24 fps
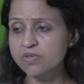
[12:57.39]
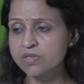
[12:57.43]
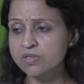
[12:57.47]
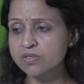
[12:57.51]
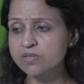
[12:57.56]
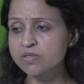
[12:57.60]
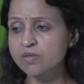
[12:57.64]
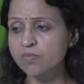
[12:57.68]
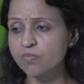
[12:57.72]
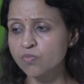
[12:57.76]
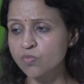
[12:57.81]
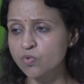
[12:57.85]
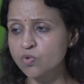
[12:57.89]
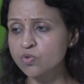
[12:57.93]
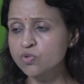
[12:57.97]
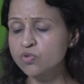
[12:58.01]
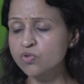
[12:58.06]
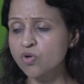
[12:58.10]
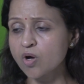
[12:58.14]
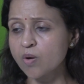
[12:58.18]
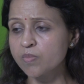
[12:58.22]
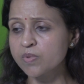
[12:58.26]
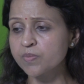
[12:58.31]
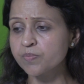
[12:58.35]
which is the
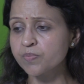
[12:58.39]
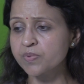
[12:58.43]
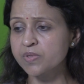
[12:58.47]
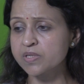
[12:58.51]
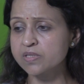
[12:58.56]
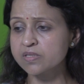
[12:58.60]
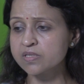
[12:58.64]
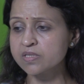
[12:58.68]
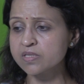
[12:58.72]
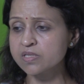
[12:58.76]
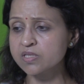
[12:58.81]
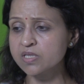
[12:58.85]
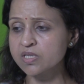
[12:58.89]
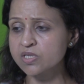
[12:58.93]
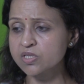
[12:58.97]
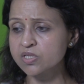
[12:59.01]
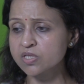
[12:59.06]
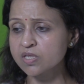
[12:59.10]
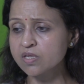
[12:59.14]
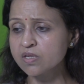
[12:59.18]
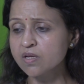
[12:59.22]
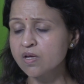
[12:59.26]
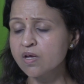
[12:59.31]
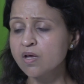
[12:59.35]
most common
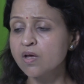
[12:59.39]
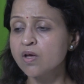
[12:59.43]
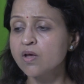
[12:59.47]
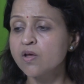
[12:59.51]
presentation,